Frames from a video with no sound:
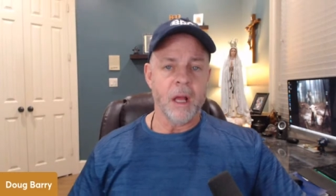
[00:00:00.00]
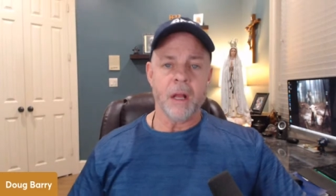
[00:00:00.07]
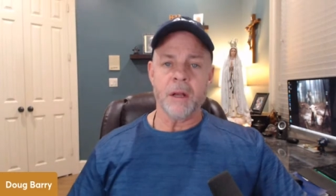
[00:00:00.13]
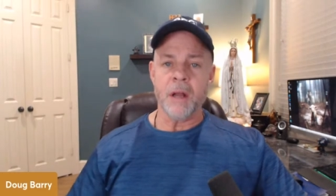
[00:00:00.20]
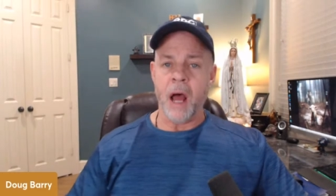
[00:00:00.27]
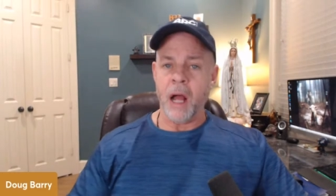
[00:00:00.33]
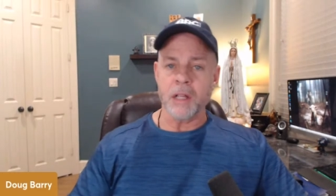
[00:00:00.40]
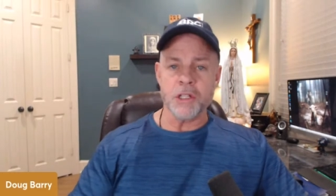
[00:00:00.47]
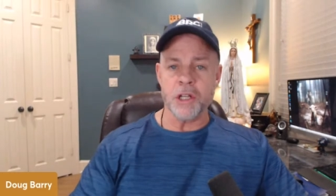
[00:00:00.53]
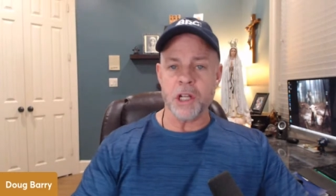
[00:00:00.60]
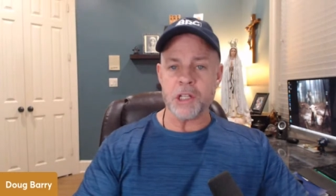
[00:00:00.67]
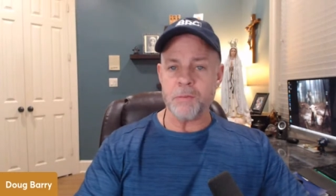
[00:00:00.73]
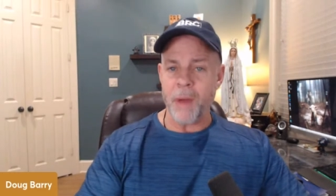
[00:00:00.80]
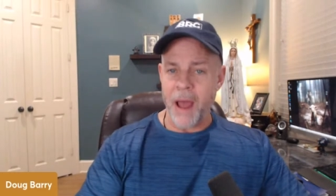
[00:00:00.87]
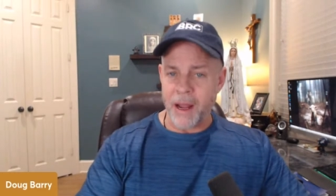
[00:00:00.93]
not
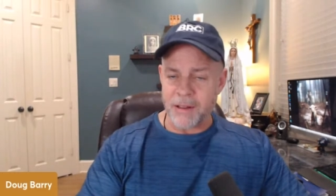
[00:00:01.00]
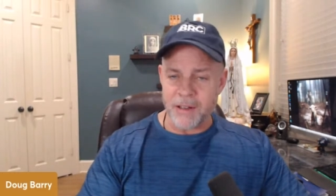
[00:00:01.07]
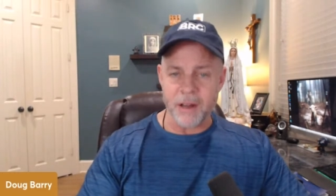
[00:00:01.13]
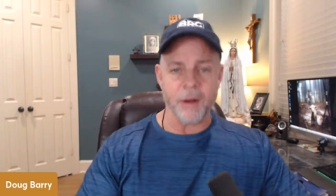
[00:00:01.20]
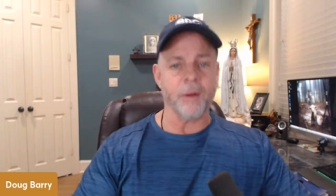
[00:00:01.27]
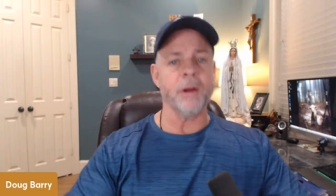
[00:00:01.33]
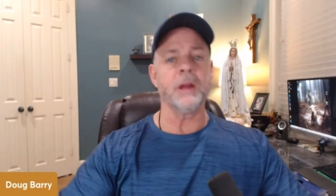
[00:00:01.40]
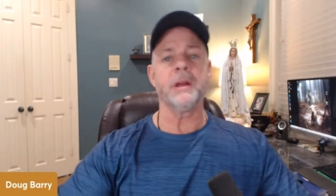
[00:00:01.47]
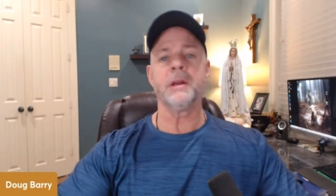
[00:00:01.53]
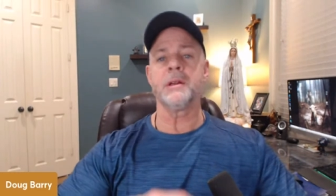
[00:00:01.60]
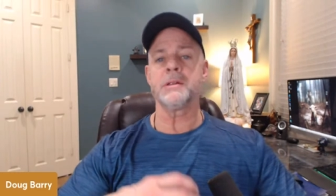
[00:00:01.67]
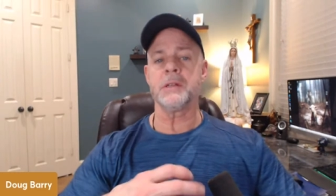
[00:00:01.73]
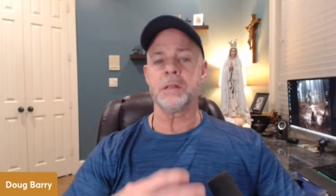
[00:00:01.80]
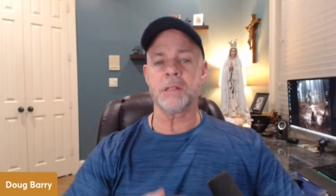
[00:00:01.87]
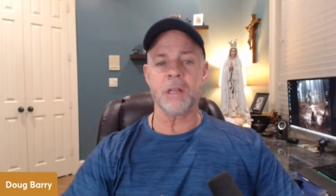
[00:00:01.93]
just
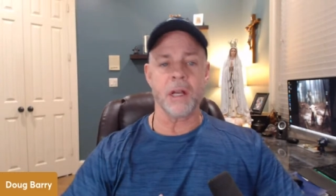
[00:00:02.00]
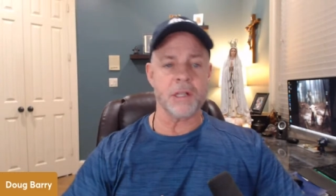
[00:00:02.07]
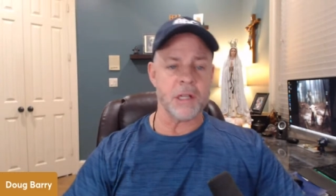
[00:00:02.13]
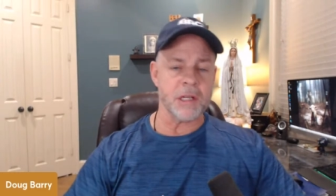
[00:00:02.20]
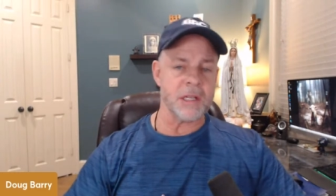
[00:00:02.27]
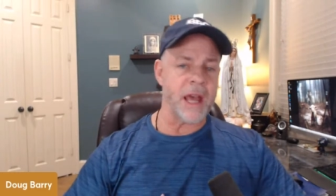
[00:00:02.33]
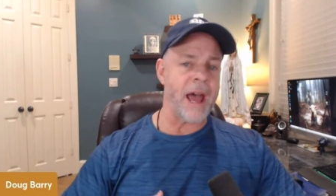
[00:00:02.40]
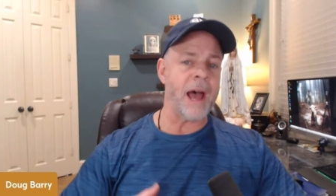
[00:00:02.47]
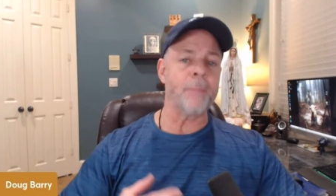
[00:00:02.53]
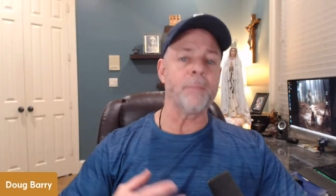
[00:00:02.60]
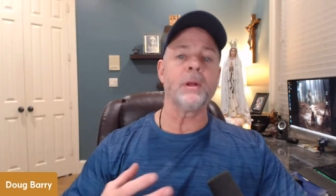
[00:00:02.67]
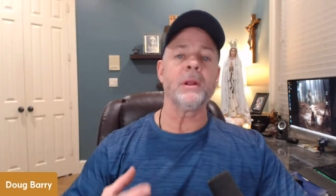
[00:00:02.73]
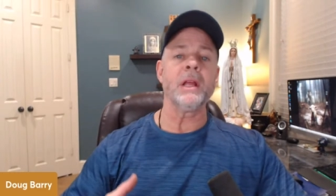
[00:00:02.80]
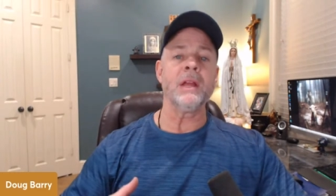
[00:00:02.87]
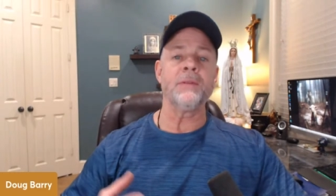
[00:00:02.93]
bacterias and such as that,
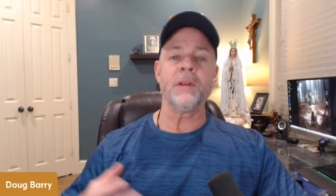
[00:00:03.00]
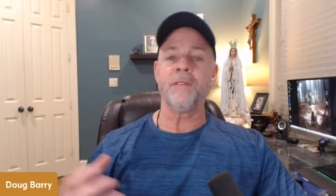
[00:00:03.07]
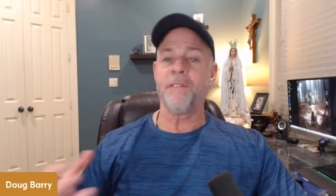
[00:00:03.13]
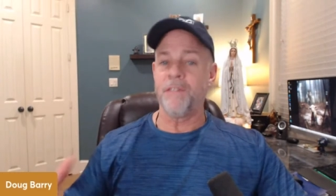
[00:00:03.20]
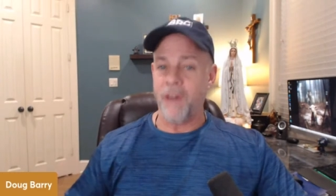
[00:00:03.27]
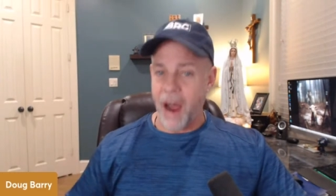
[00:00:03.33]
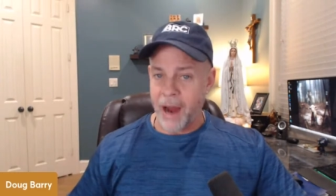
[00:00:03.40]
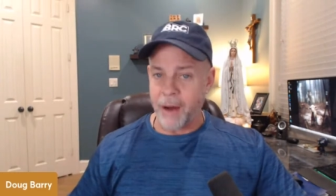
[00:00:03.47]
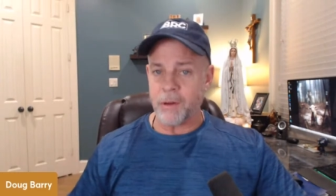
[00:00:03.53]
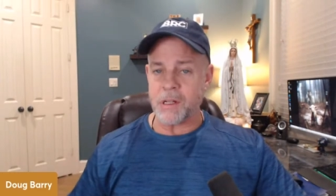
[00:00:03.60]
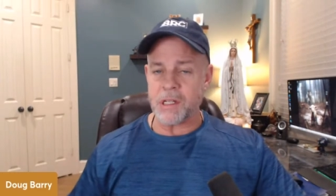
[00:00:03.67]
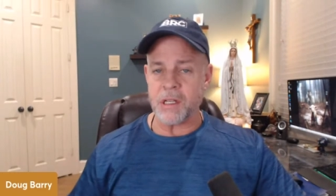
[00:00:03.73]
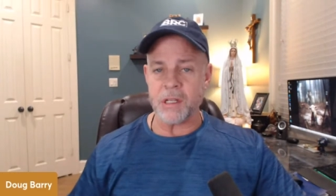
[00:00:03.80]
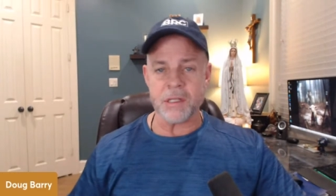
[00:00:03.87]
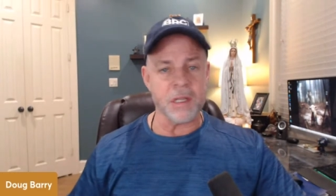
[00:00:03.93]
but even
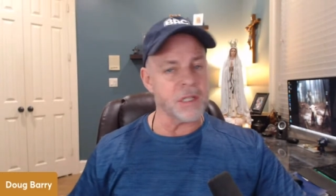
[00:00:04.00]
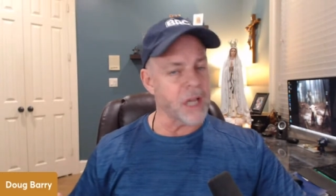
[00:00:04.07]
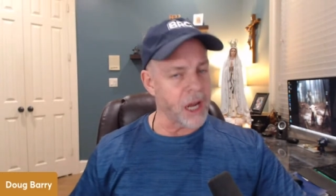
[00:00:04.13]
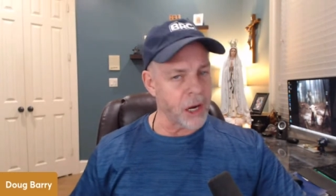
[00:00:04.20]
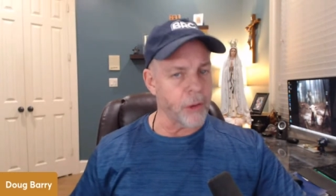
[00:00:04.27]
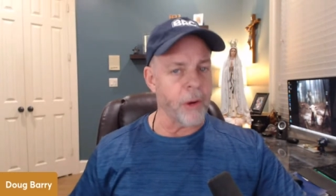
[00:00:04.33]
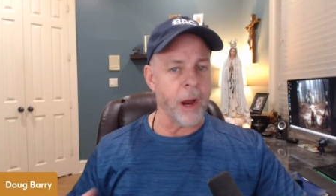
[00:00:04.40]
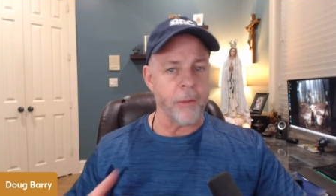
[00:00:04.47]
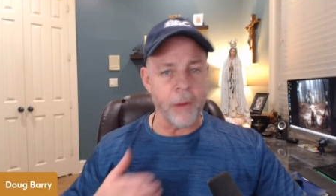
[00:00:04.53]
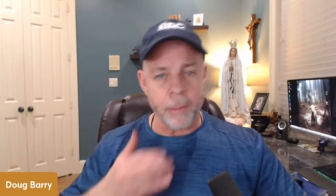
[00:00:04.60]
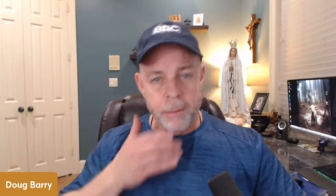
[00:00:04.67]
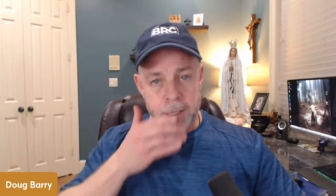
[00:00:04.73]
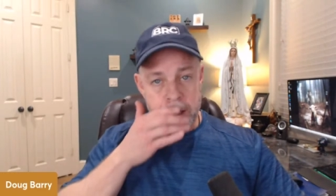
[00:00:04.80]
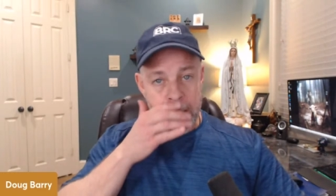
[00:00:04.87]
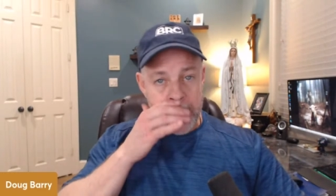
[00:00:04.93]
viruses. It's got a great
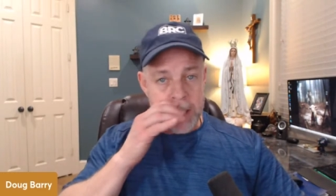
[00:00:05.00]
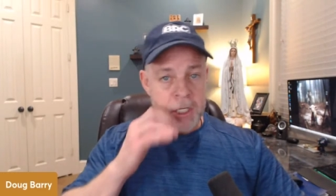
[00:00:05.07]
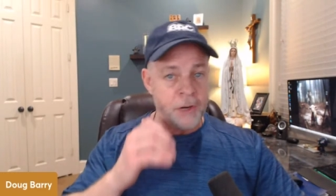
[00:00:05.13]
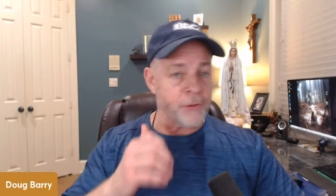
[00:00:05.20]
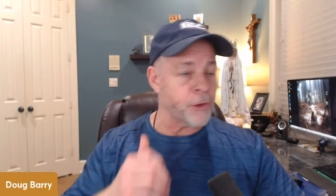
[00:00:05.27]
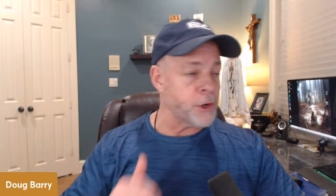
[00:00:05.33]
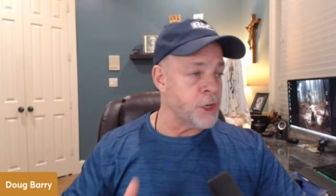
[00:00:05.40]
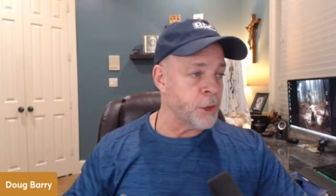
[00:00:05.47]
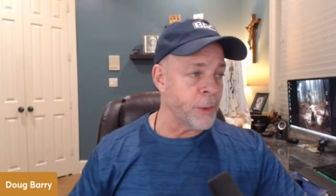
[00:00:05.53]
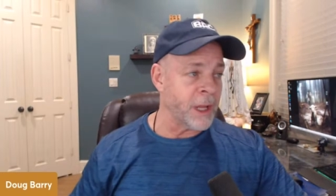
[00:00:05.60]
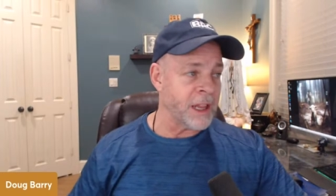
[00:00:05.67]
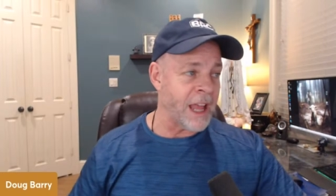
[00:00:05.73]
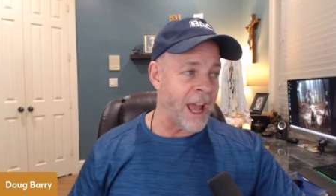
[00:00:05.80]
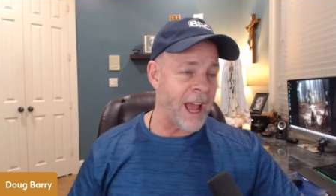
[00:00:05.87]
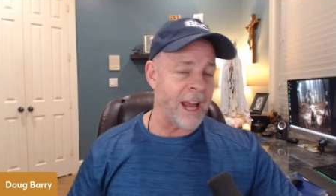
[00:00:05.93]
reputation for
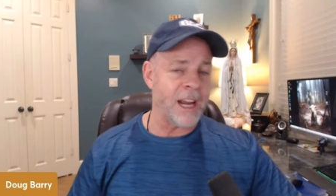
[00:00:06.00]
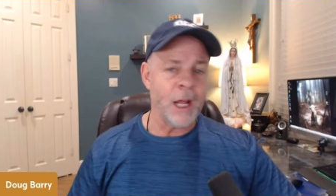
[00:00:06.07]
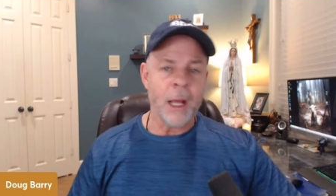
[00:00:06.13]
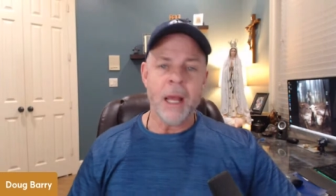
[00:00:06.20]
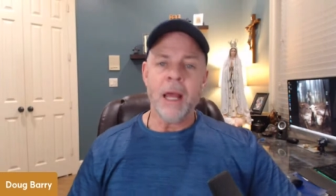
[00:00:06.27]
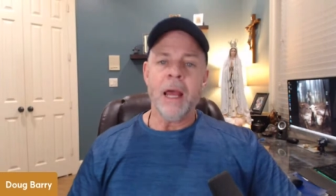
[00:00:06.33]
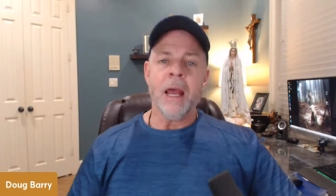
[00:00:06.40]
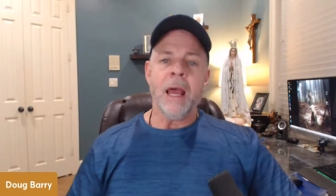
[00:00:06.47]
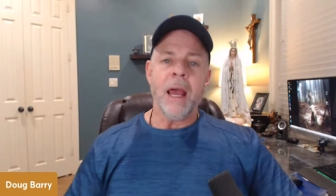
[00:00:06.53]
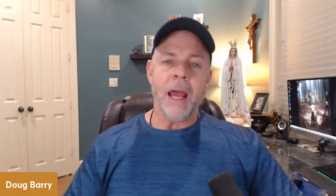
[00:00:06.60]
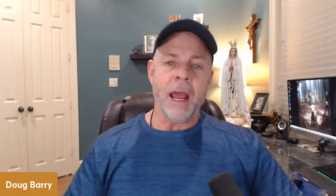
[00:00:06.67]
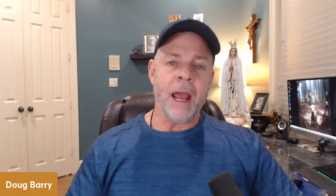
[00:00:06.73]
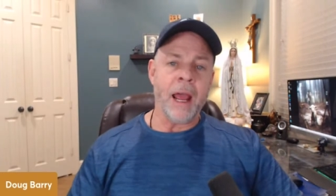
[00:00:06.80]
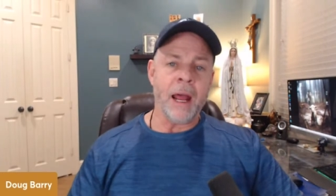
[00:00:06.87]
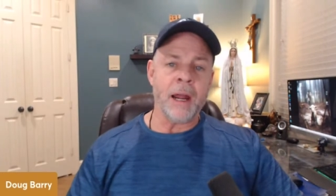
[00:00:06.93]
doing that.
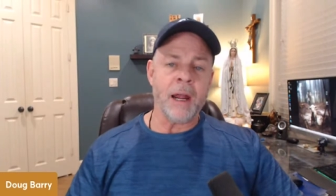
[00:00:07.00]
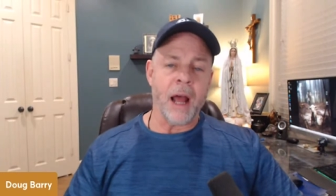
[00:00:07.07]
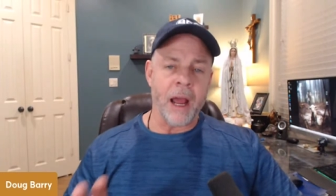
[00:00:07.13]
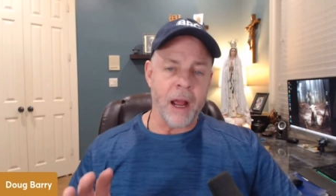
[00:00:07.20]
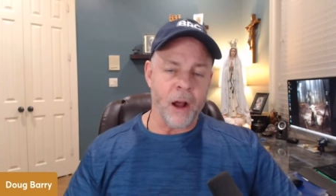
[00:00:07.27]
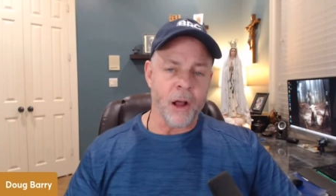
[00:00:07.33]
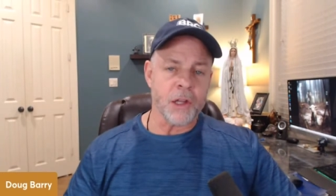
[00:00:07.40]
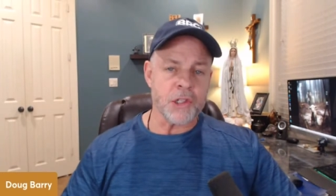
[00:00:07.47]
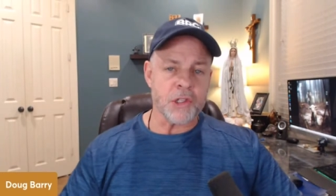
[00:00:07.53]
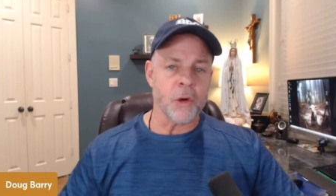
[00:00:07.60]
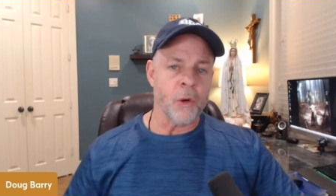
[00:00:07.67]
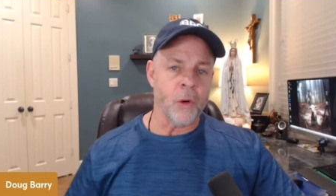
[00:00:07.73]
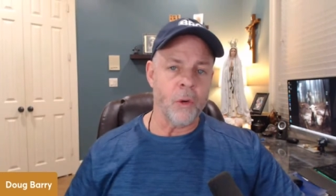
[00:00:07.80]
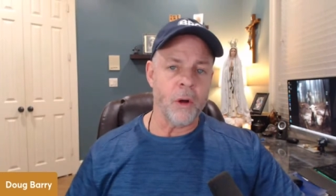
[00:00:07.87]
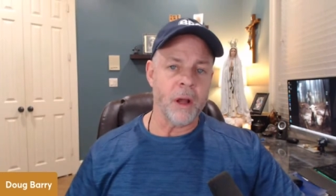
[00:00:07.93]
And I
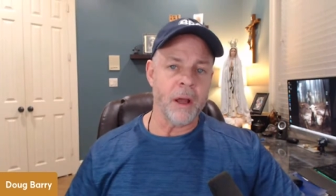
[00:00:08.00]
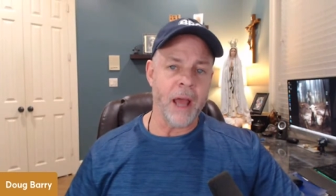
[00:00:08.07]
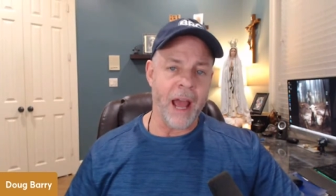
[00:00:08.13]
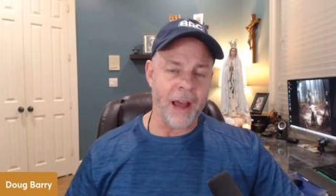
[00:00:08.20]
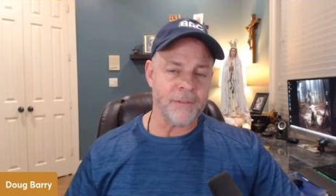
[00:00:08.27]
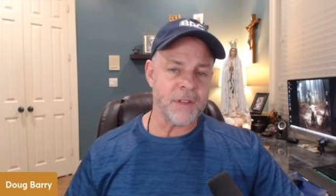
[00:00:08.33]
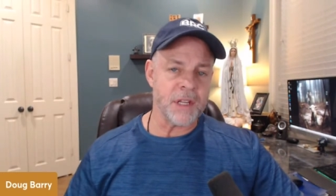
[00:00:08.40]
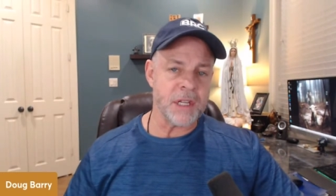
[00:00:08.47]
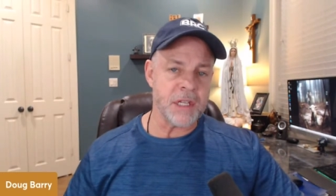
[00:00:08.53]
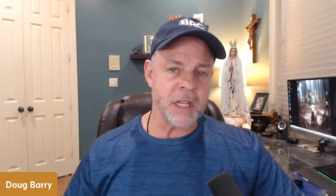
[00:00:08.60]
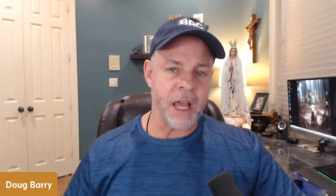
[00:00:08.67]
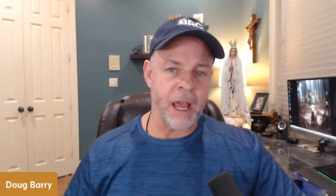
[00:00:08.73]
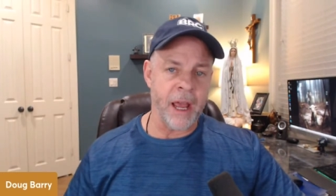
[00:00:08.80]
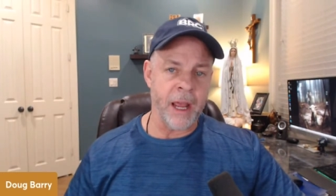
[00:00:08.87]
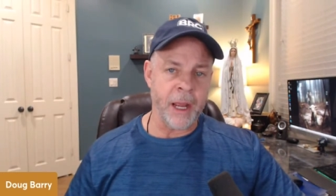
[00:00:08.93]
also have to
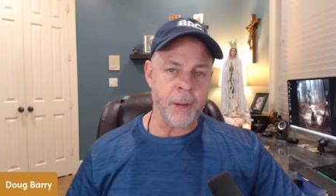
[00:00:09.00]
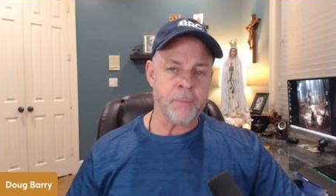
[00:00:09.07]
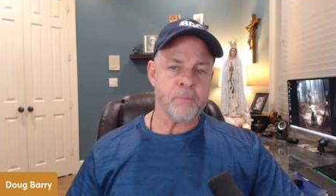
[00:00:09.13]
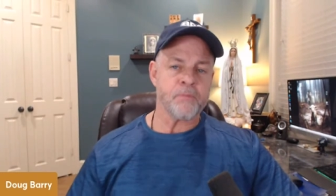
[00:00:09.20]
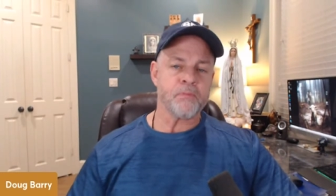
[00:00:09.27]
say